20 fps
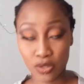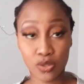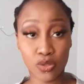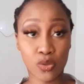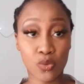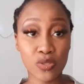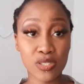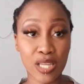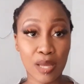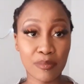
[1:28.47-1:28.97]

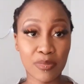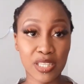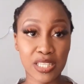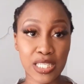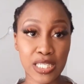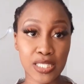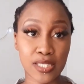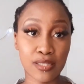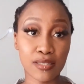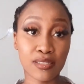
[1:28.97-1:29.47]
those type of
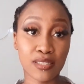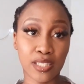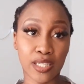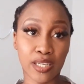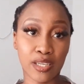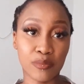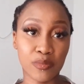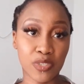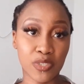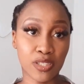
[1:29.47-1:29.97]
things
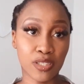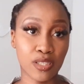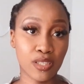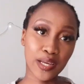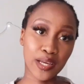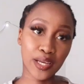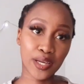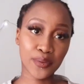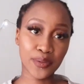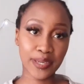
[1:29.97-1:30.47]
scare me.
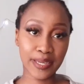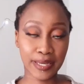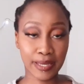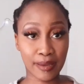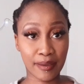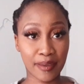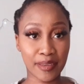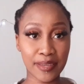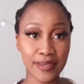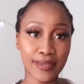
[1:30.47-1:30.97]

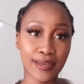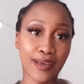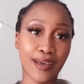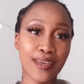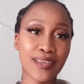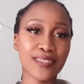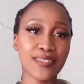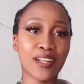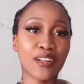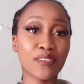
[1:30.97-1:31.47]
Okay
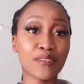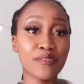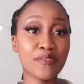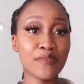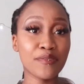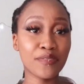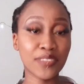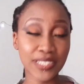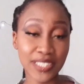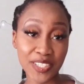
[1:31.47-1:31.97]
guys, I'll
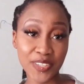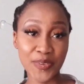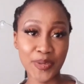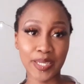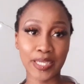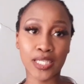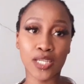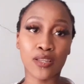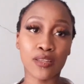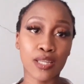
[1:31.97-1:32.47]
fill you
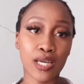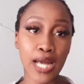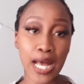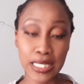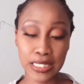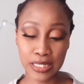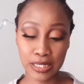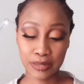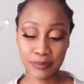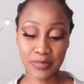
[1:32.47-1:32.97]
in on the
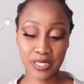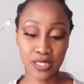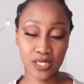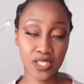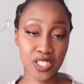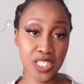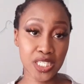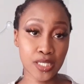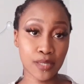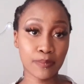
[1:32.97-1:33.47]
customs and
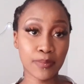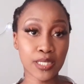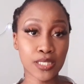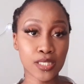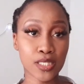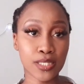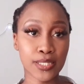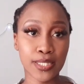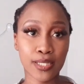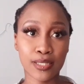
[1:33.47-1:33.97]
shipping
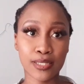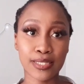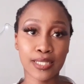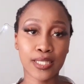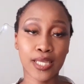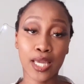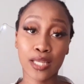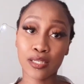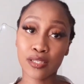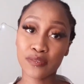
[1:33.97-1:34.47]
details at
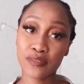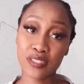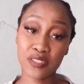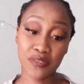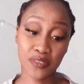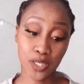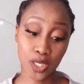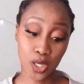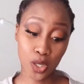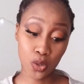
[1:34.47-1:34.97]
the end of this
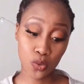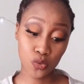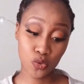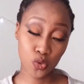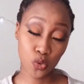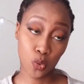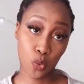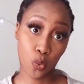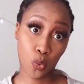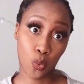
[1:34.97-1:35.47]
video,
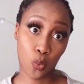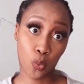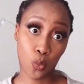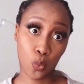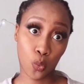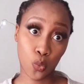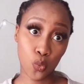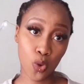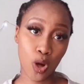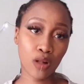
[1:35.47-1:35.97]

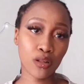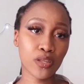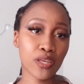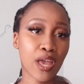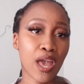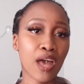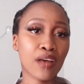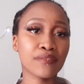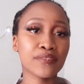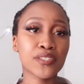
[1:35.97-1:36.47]
so all you
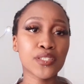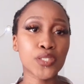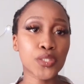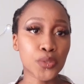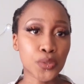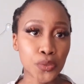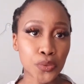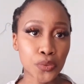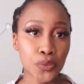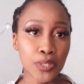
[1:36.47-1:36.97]
have to
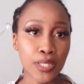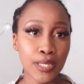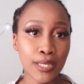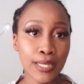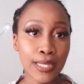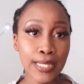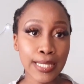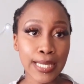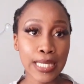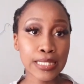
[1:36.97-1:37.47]
do
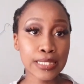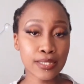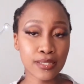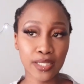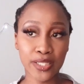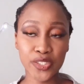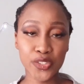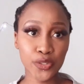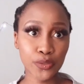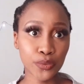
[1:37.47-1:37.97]
is
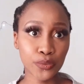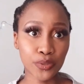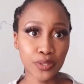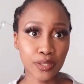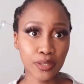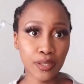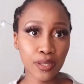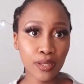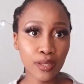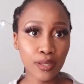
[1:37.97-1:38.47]
stay
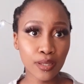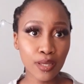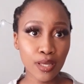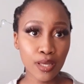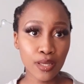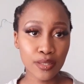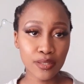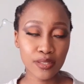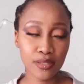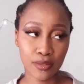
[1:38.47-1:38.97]
tuned.
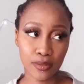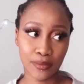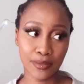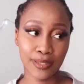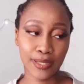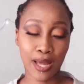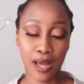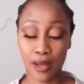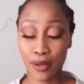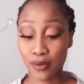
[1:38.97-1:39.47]
So
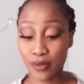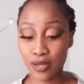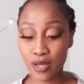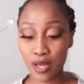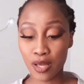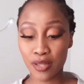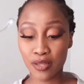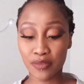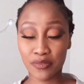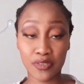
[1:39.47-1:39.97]
now
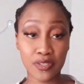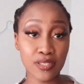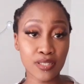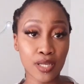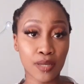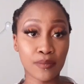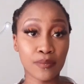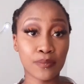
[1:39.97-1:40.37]
the first